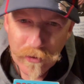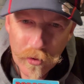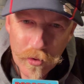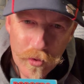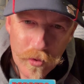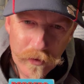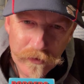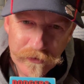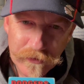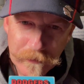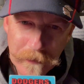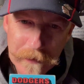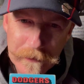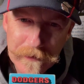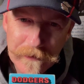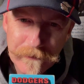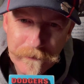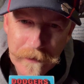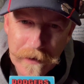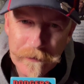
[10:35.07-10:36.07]
who would do.
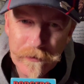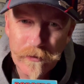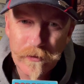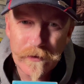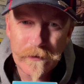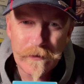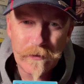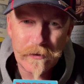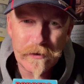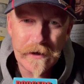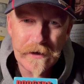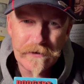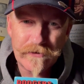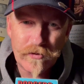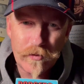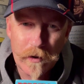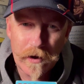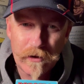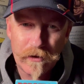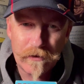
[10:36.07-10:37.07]
Maybe when we were like
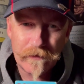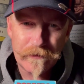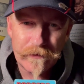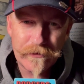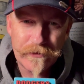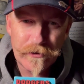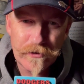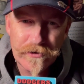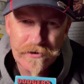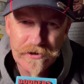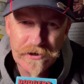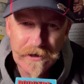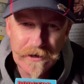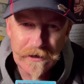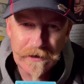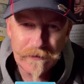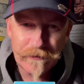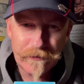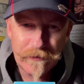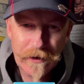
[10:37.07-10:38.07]
12 or
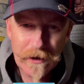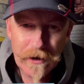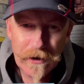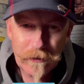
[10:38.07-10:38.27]
13,